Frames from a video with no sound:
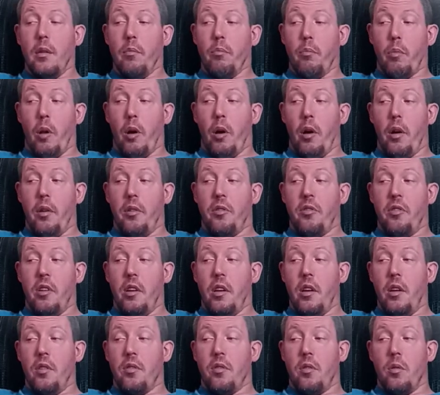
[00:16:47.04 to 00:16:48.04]
but
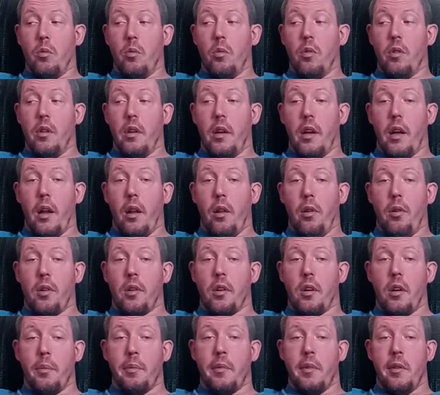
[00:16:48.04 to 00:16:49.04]
she is the one that I look
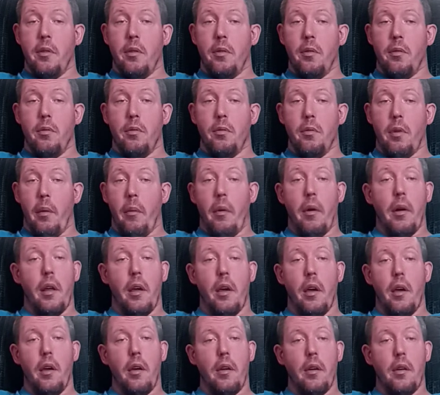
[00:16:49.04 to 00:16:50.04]
up to every
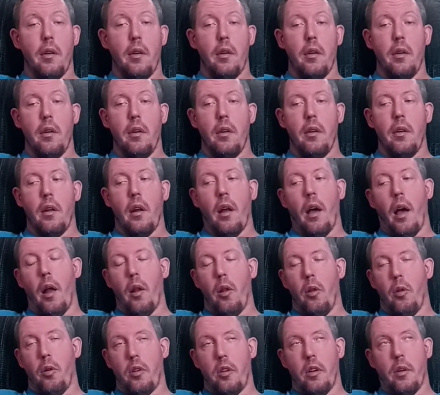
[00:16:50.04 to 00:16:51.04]
day, and I
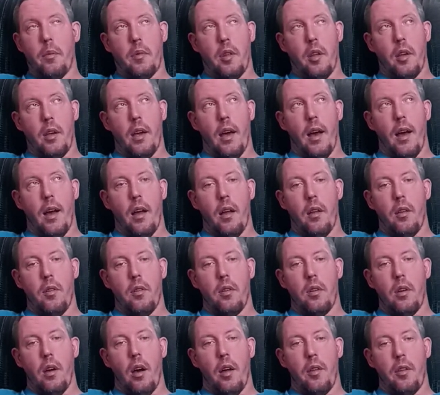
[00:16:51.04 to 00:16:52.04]
look up to God
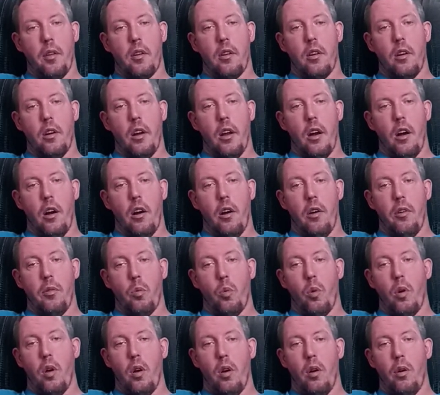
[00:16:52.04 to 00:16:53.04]
the Creator as
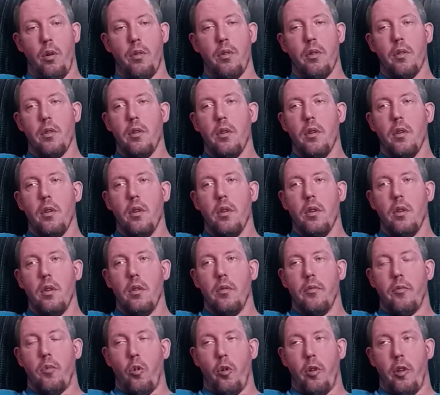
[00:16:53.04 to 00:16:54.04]
well,
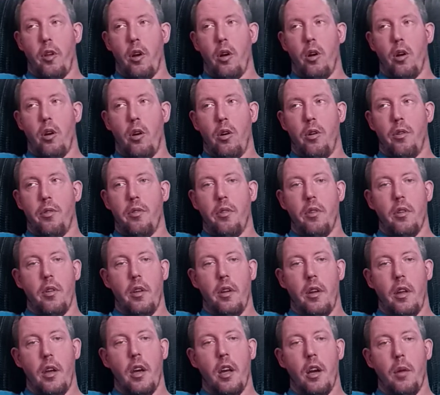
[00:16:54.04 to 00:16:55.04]
for the earth
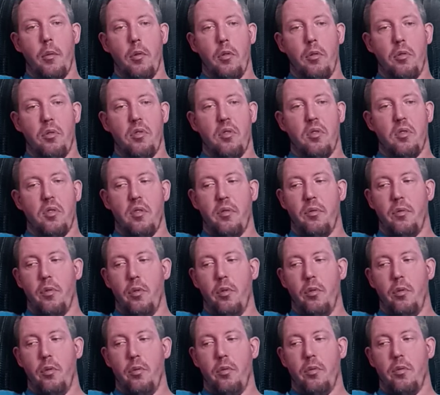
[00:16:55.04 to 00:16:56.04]
and the animals, the
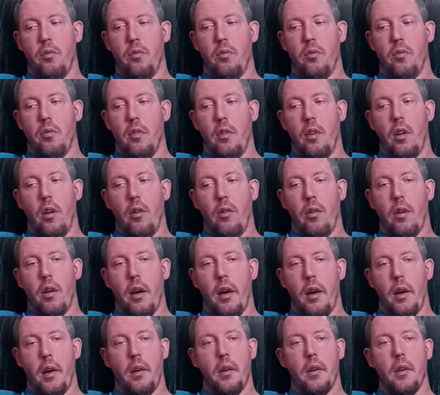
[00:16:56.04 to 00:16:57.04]
food and all
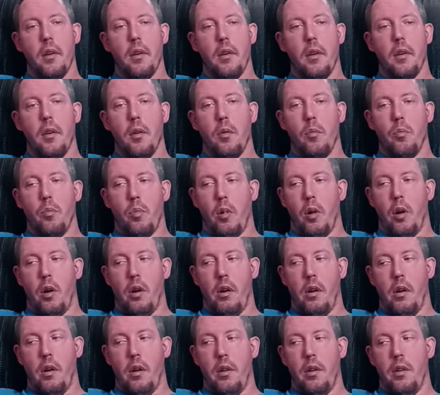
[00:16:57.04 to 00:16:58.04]
that.
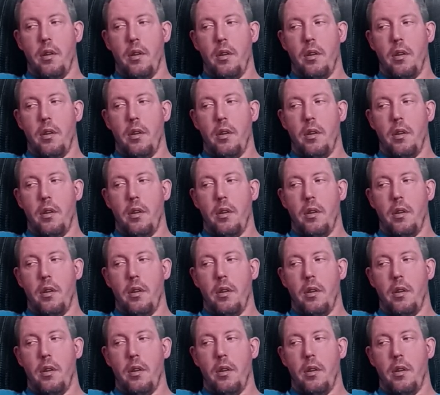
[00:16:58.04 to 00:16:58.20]
But